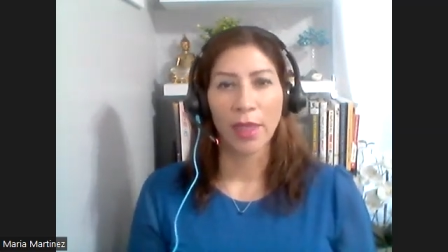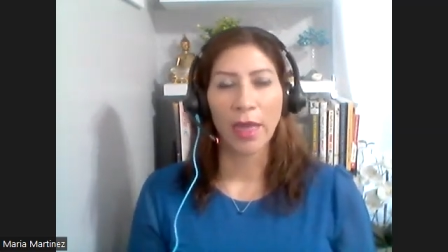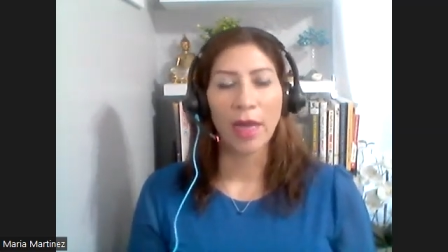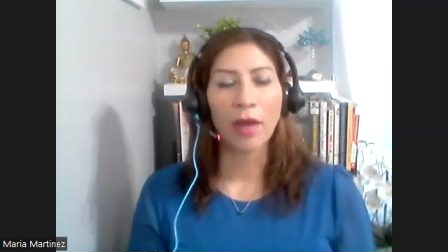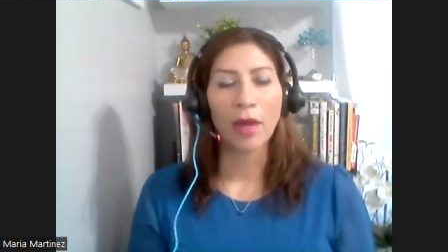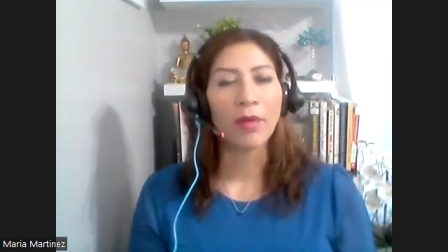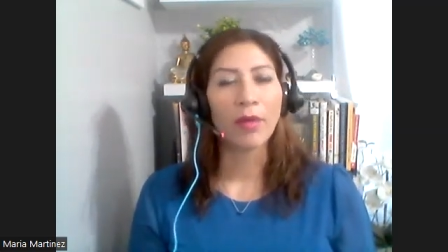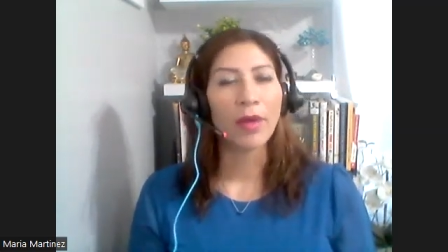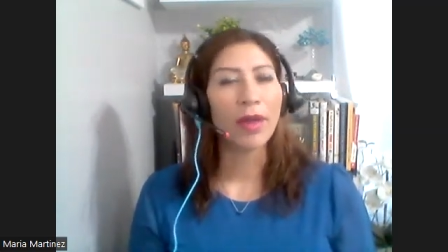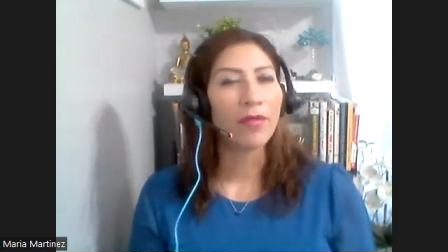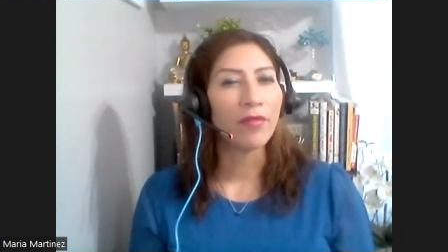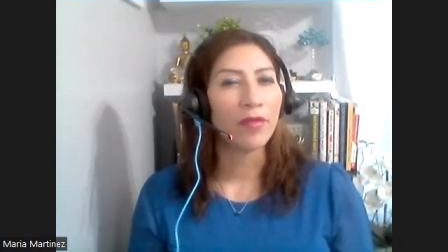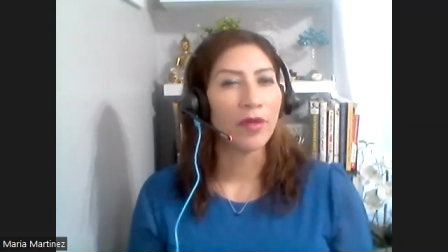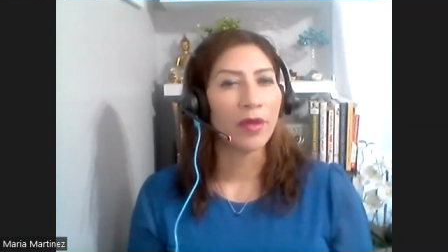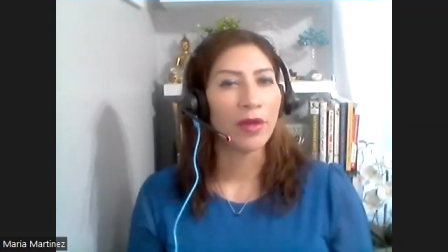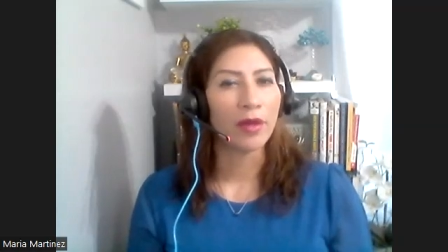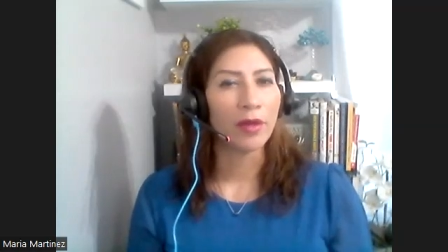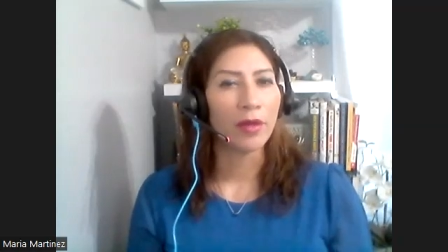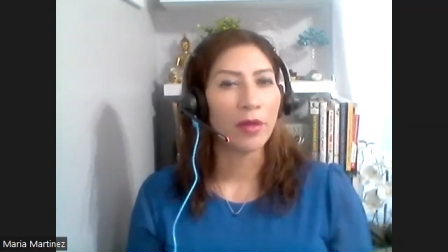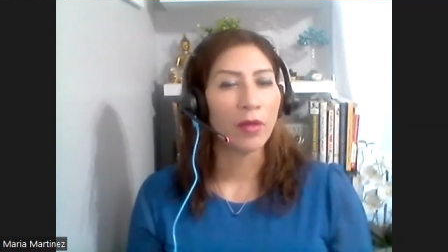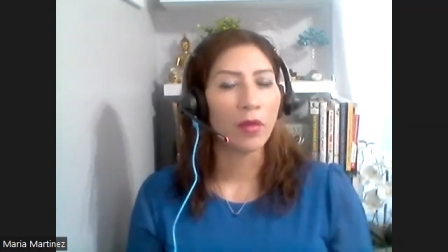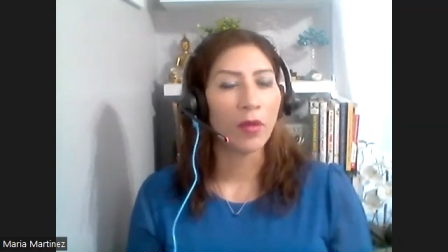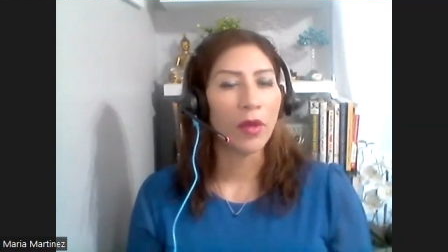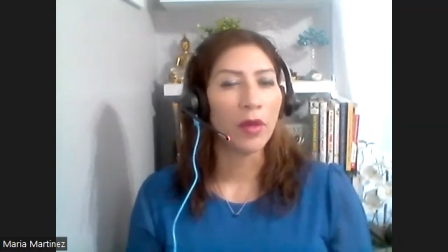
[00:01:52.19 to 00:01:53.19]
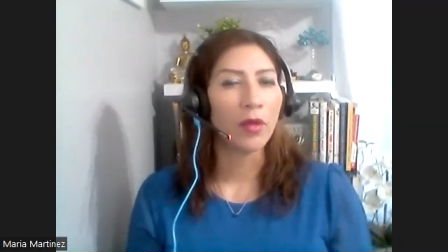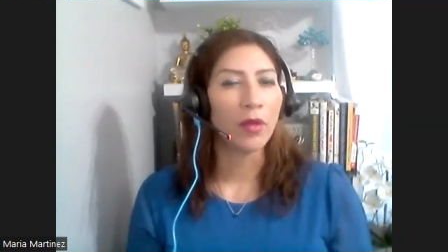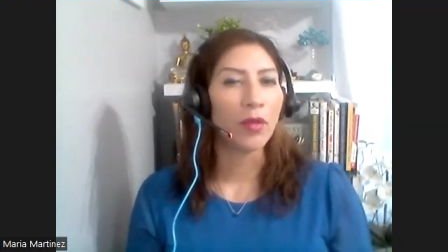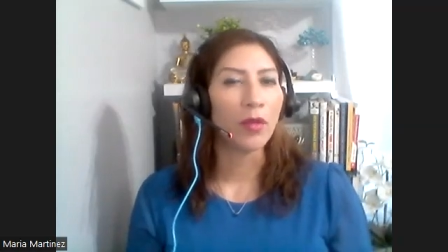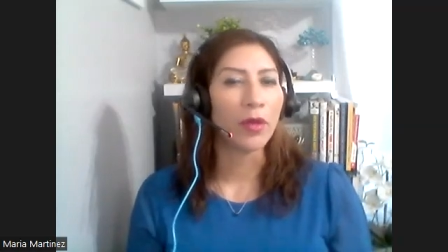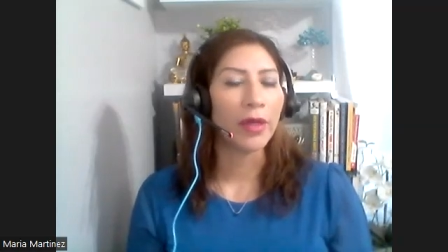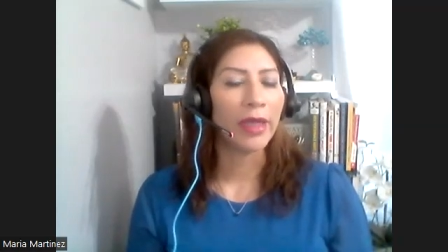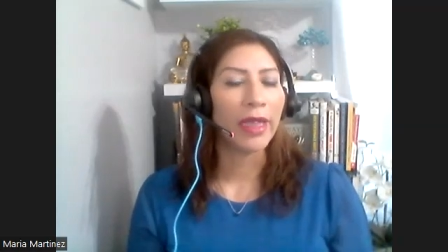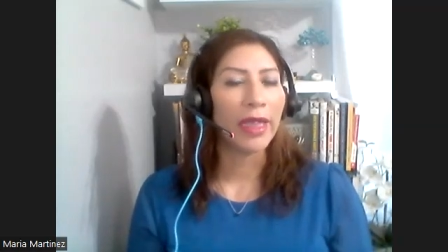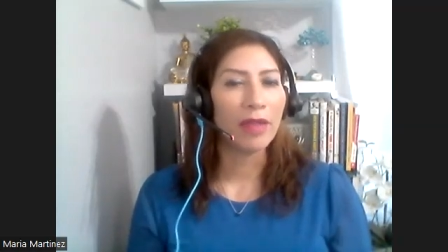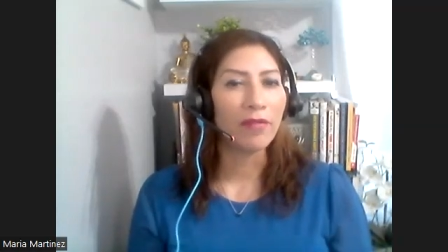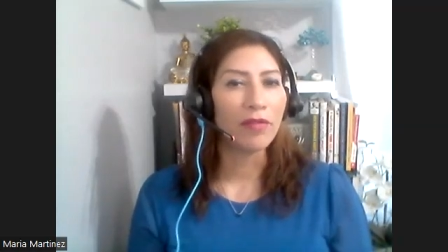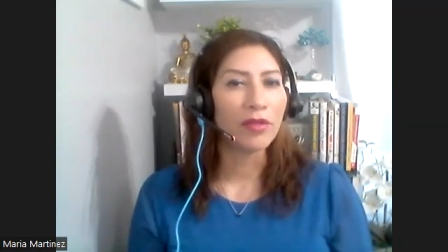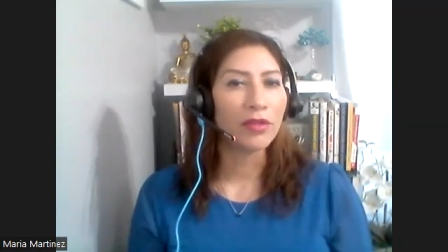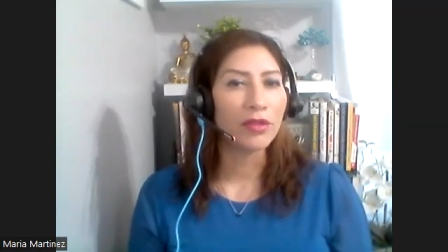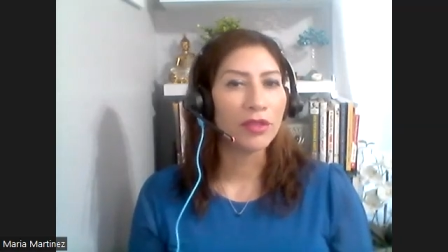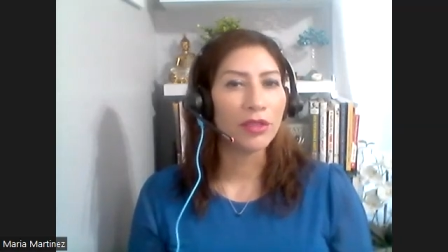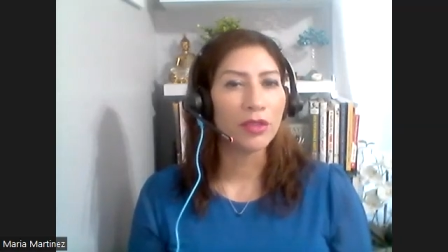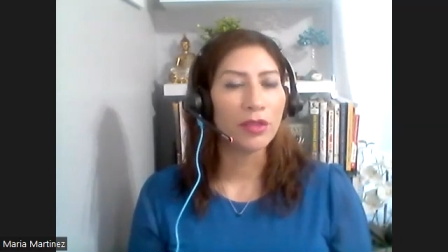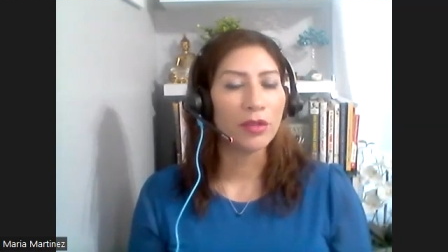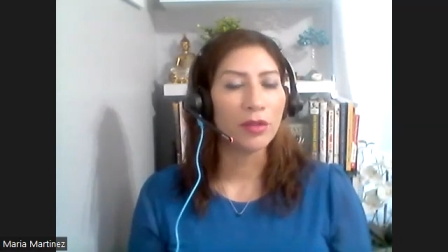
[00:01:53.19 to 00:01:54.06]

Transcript: However, when we're able